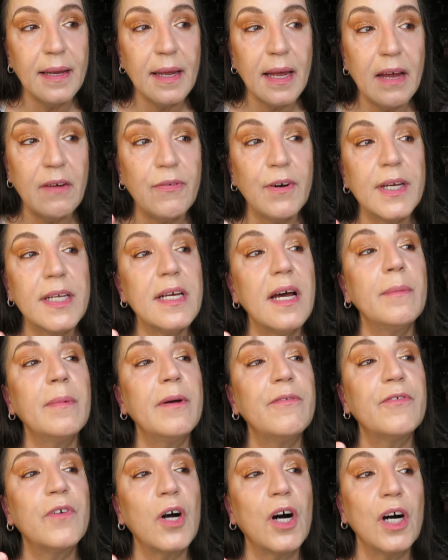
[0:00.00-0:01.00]
every time
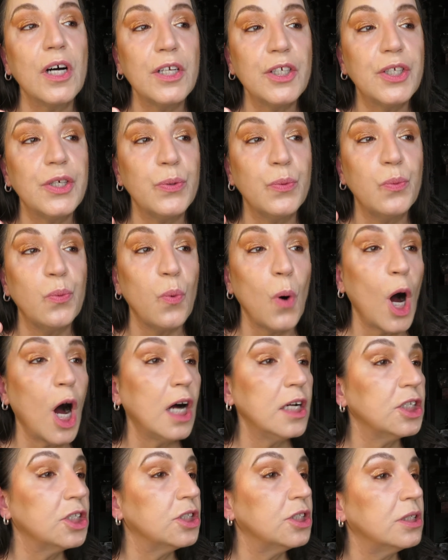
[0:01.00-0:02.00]
I've gone to
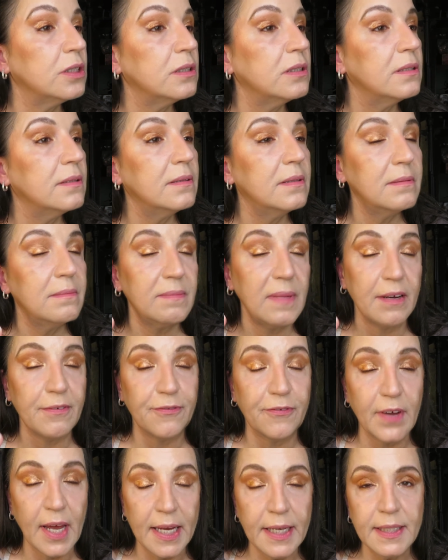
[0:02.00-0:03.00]
wash my
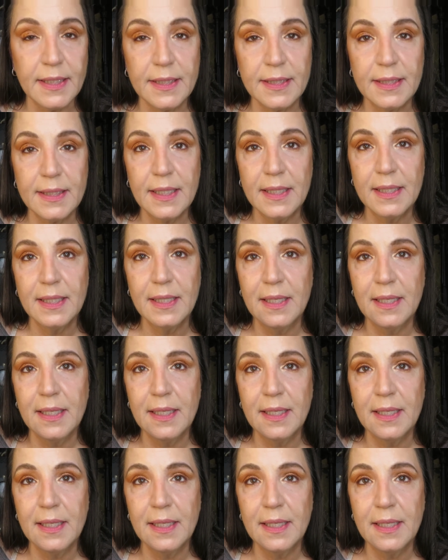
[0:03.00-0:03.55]
face,